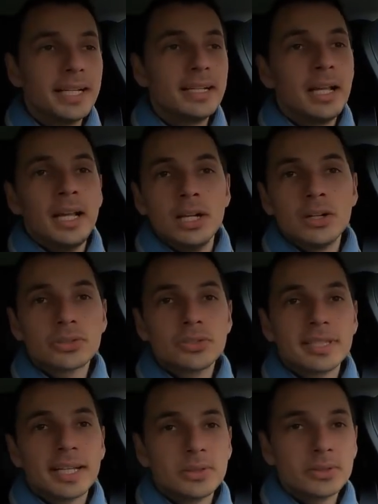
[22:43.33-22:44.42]
that frequently
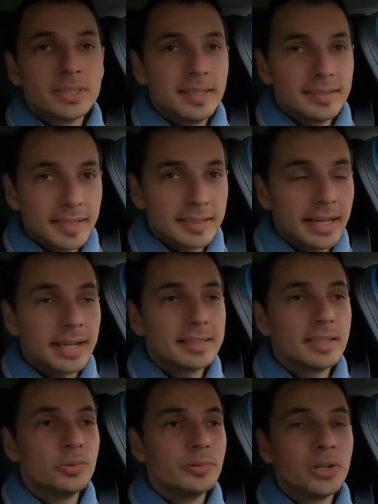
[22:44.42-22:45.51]
slow down and speed
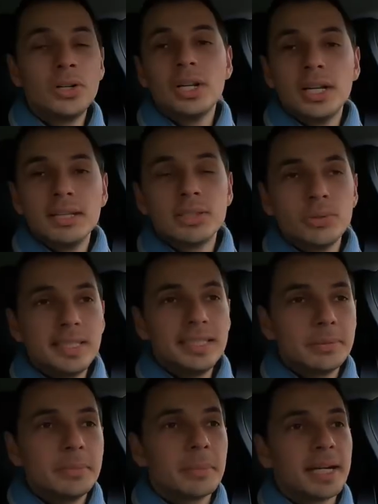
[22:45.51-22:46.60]
up, which is very
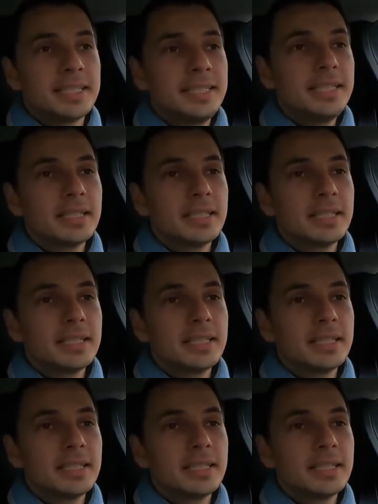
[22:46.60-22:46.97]
convenient.